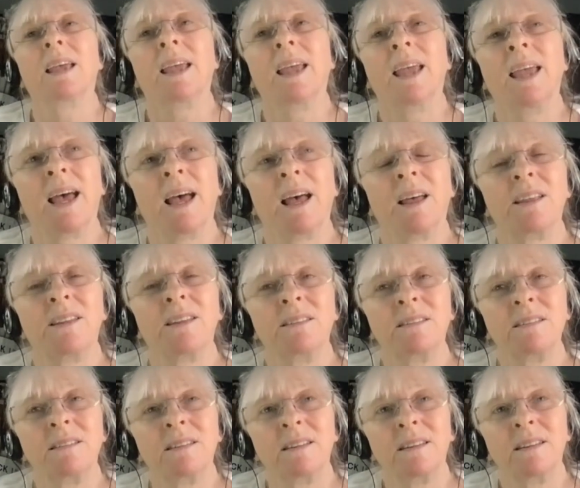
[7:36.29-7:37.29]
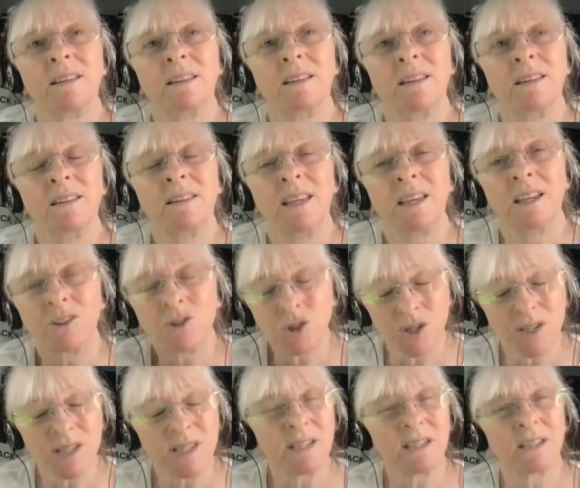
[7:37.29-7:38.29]
And the
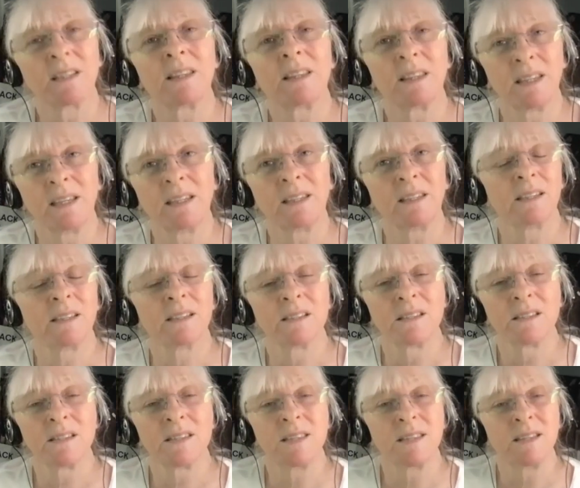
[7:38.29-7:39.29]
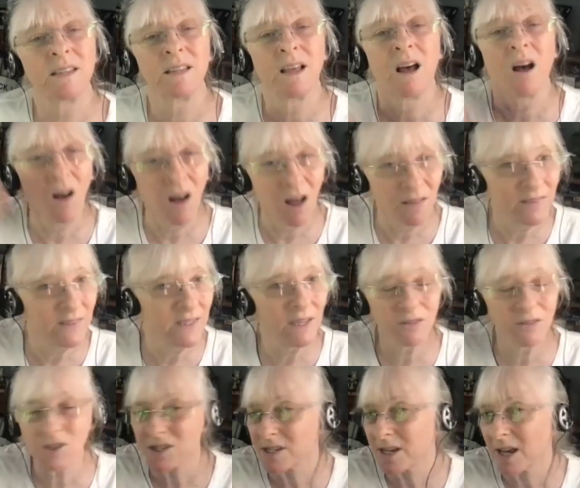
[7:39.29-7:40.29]
interesting thing is that on the
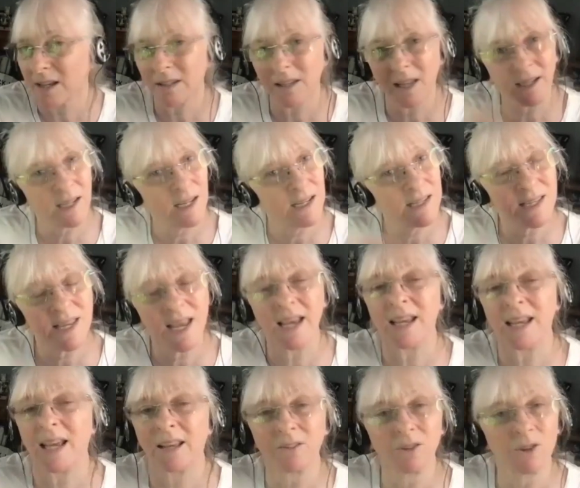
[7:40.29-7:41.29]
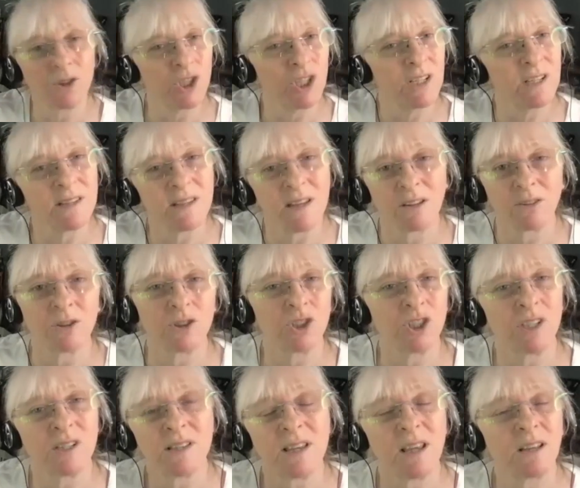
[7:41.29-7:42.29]
other side, like I say, energy is energy
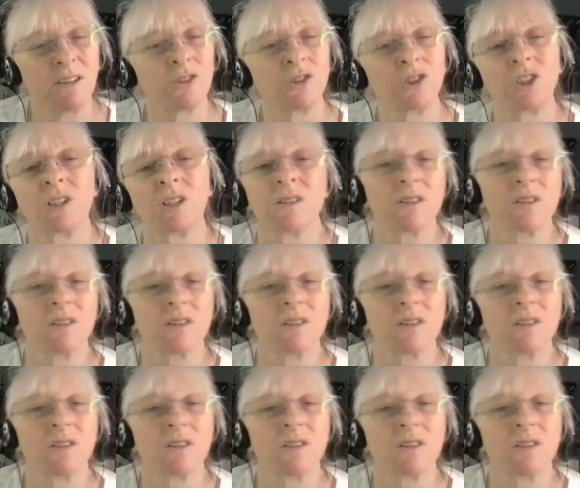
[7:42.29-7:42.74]
is energy.